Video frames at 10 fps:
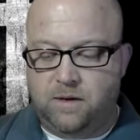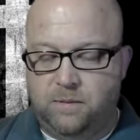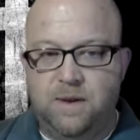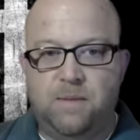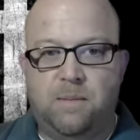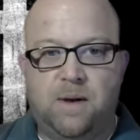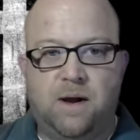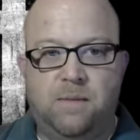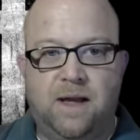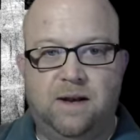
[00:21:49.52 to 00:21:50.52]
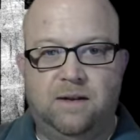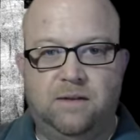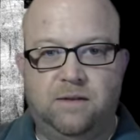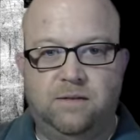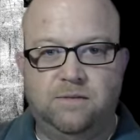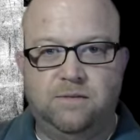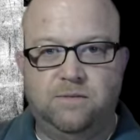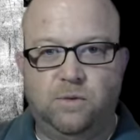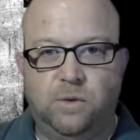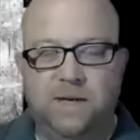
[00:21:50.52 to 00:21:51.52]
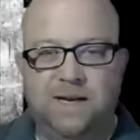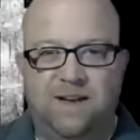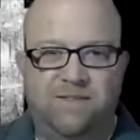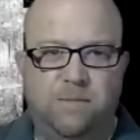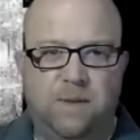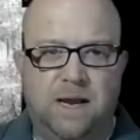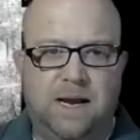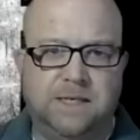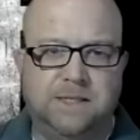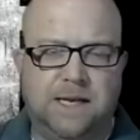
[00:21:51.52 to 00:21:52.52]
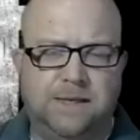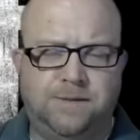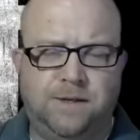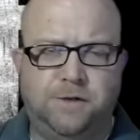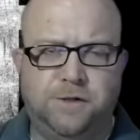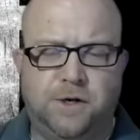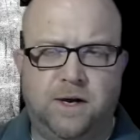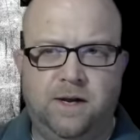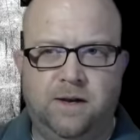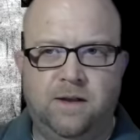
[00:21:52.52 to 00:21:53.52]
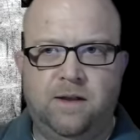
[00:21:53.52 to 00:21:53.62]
Me and my mom had a little, well, we didn't have a debate. I just had to set her straight.